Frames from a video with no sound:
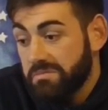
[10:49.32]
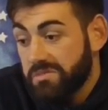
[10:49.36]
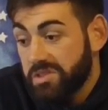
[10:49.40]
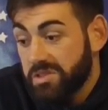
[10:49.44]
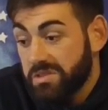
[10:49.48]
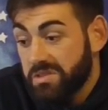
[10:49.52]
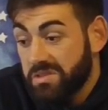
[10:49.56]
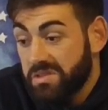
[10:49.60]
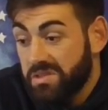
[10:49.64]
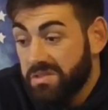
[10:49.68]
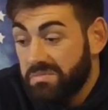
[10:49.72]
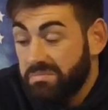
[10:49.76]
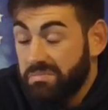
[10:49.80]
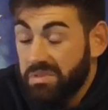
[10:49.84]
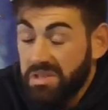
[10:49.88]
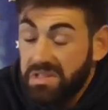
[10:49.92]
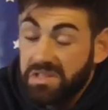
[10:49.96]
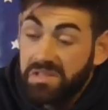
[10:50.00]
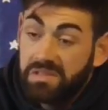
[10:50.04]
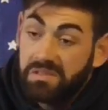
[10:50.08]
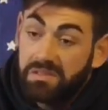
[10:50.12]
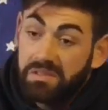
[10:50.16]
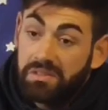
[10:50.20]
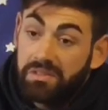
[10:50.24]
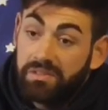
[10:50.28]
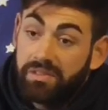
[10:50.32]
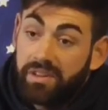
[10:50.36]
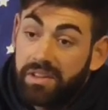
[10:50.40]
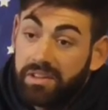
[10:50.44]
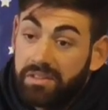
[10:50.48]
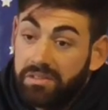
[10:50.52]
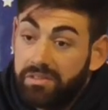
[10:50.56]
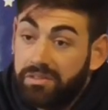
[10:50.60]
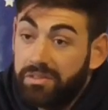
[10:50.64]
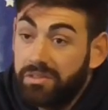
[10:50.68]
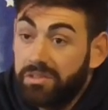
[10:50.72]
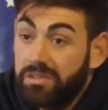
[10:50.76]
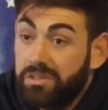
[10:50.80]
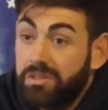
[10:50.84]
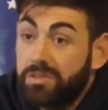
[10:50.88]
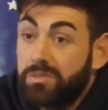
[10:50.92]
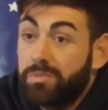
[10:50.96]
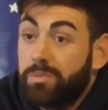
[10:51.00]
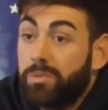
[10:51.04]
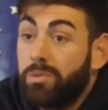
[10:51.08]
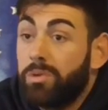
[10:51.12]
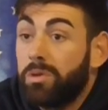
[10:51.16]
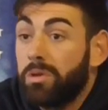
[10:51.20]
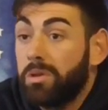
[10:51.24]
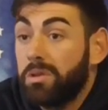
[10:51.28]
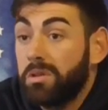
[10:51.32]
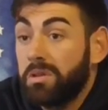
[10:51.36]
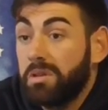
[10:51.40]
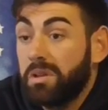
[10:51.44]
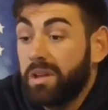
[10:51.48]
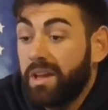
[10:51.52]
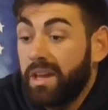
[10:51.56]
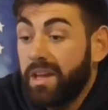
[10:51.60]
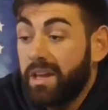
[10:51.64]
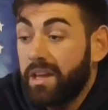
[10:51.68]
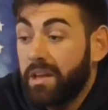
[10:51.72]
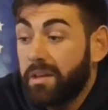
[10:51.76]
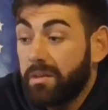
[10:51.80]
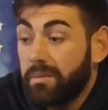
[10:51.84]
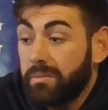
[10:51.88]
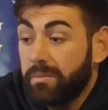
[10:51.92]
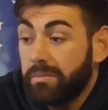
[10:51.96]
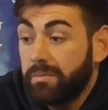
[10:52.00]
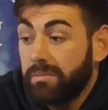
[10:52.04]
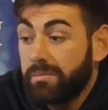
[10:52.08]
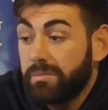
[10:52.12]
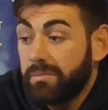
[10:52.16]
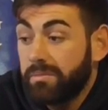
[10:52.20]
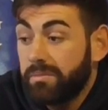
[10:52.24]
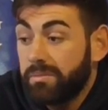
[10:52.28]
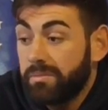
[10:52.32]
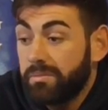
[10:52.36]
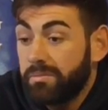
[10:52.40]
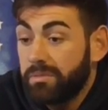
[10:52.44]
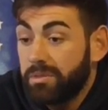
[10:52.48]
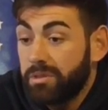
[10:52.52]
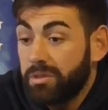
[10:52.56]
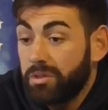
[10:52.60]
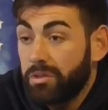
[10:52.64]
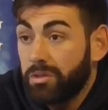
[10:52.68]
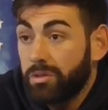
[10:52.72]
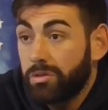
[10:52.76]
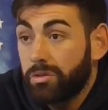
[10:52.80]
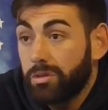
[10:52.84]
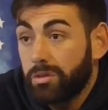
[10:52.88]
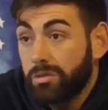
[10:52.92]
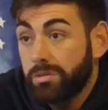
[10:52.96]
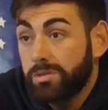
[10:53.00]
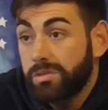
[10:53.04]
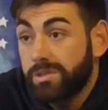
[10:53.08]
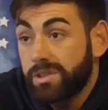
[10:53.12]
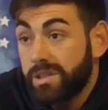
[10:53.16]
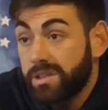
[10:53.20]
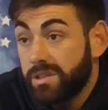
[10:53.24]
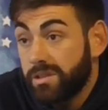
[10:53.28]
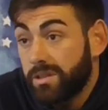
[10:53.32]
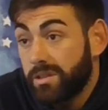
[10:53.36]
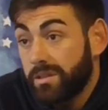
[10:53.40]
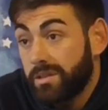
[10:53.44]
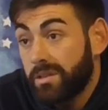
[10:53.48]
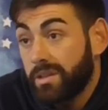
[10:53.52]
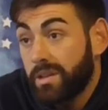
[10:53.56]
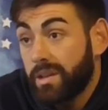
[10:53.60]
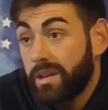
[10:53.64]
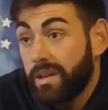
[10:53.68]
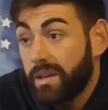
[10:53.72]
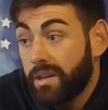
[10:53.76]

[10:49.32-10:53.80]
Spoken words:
Just basically thanks for the support. Been good all season.